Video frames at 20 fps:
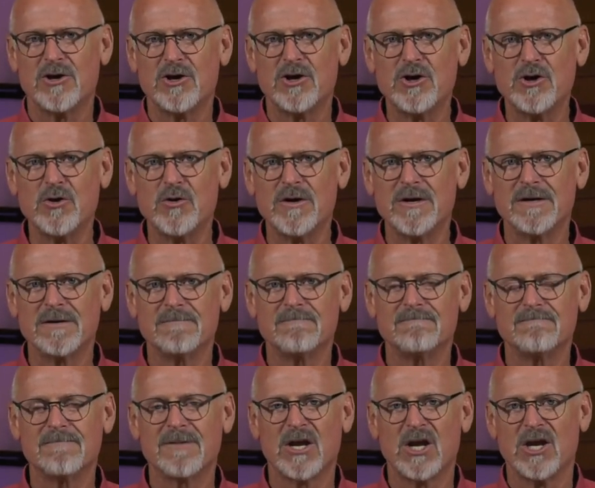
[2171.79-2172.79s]
who?
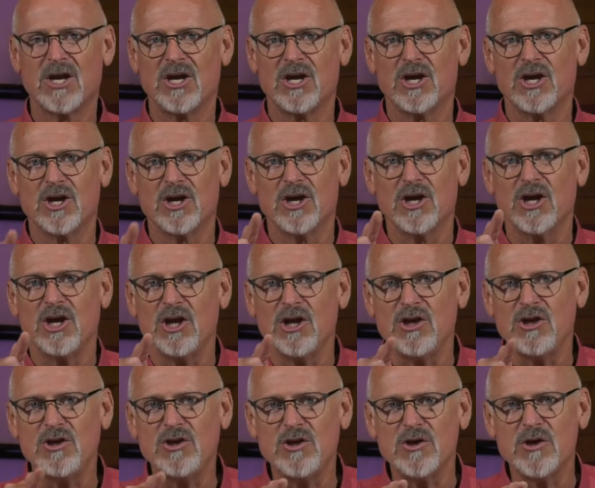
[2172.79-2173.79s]

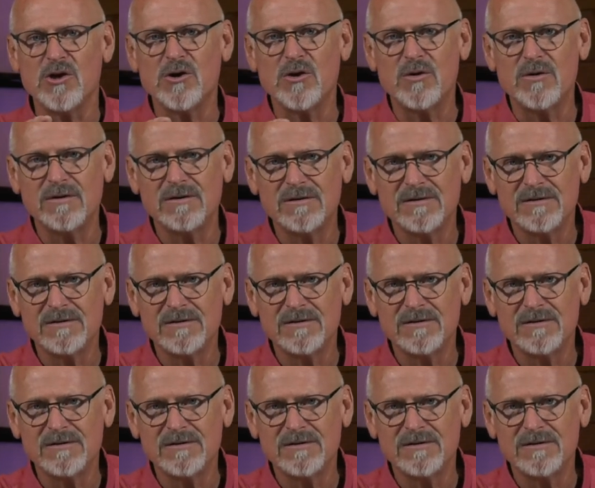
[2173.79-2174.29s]
You.